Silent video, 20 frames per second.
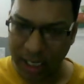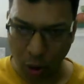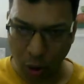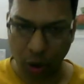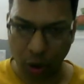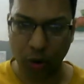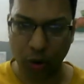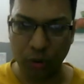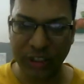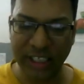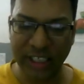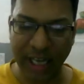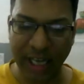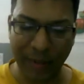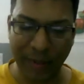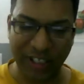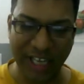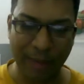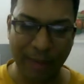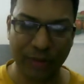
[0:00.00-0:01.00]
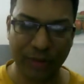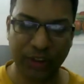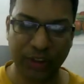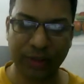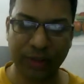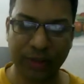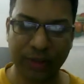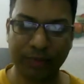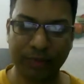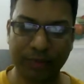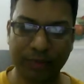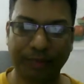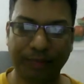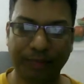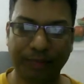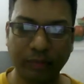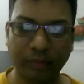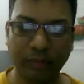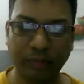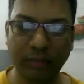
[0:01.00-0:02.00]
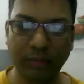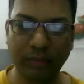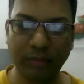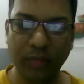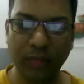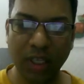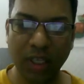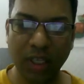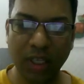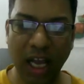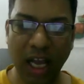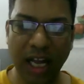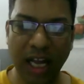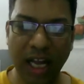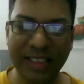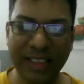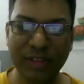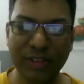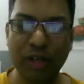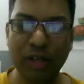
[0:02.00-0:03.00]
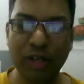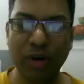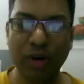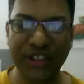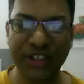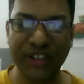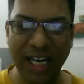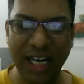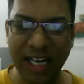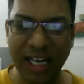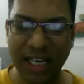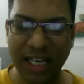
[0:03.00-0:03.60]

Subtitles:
core tools in coming times. And subscribe to our channel